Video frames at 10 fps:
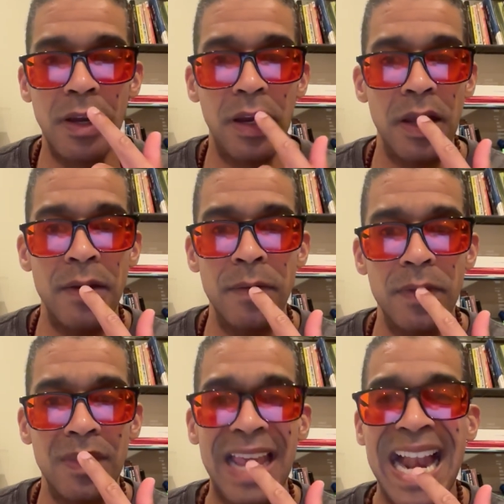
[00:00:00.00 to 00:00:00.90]
Again,
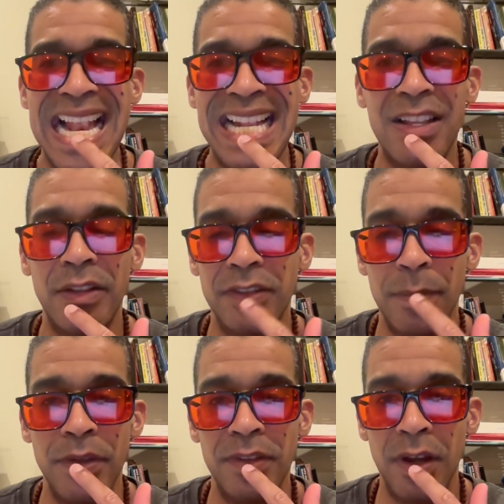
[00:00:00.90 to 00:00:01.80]
the tip
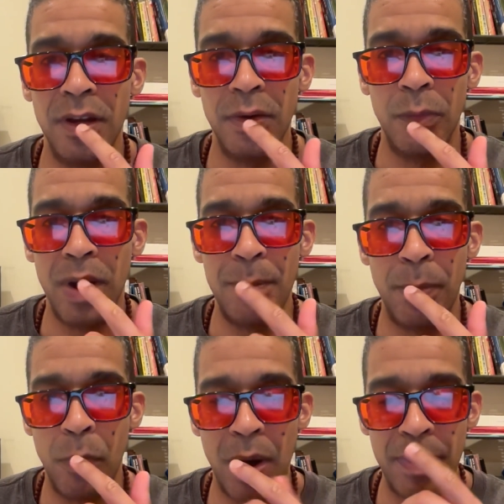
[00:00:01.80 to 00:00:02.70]
of the tongue right
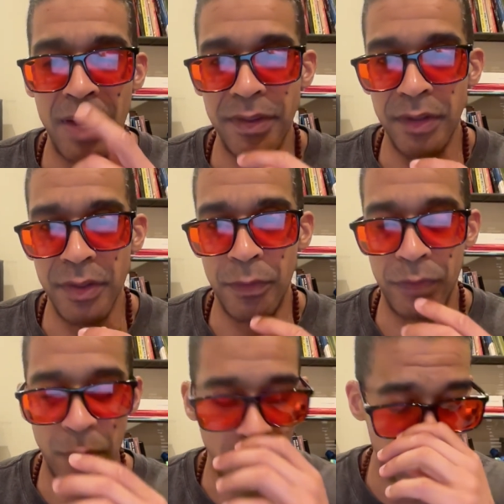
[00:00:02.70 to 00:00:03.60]
behind the
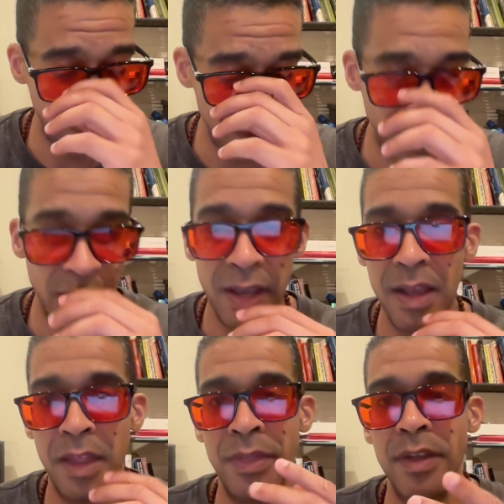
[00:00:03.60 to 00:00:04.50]
front row of the teeth,
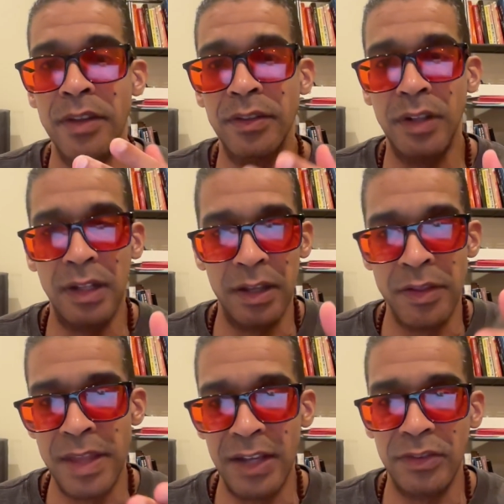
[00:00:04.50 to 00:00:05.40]
and the like
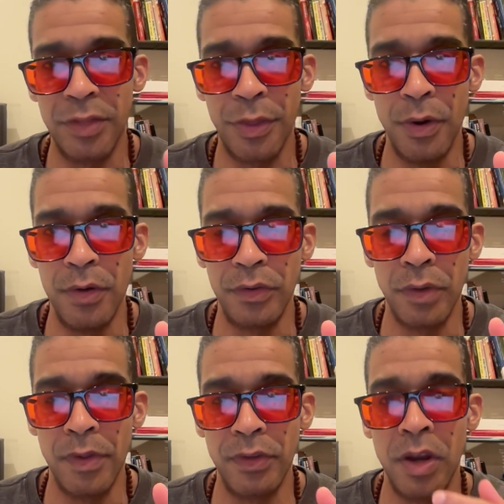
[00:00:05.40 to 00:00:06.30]
next third or so
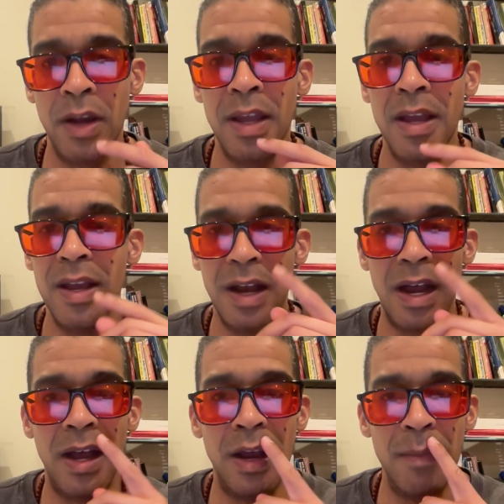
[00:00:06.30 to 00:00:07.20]
of the tongue
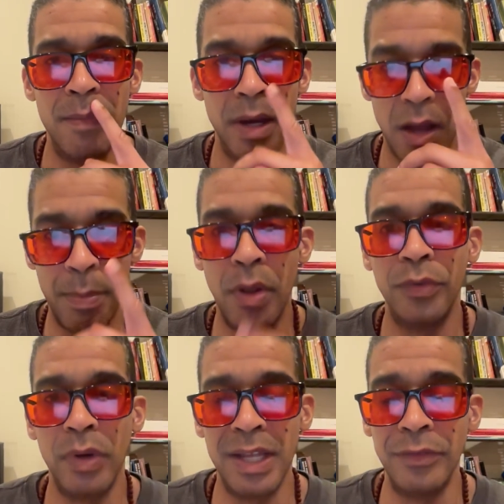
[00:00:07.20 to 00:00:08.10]
up
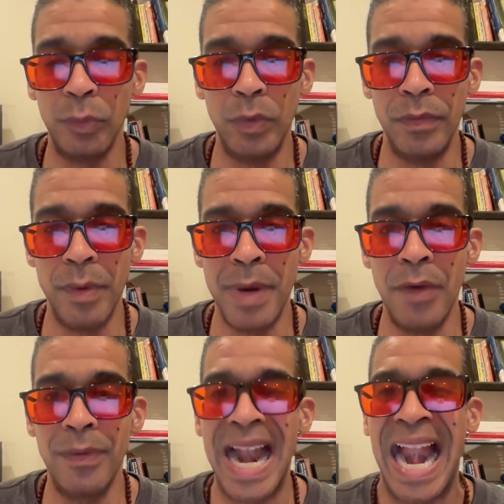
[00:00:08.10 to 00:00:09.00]
also against the roof of your
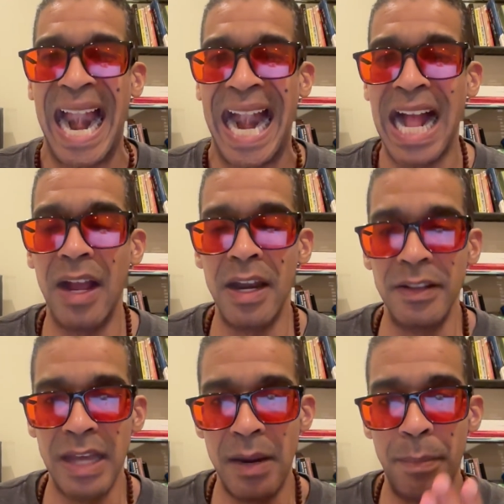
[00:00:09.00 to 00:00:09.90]
mouth. Again,
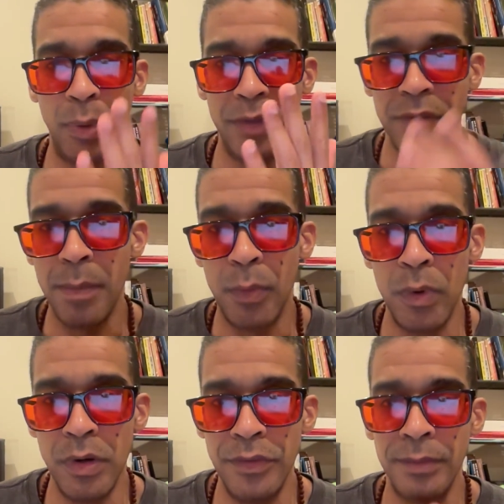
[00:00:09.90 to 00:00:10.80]
kind of pressed
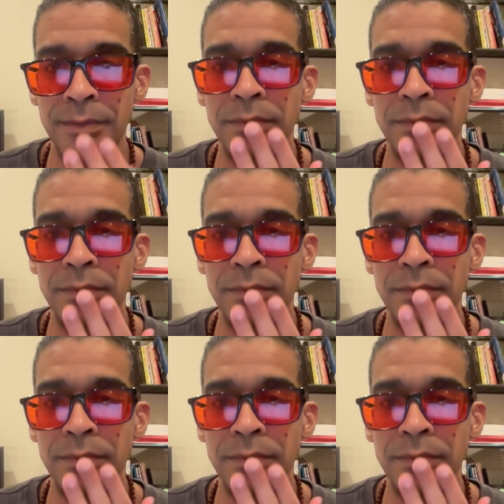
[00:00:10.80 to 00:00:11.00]
upwards,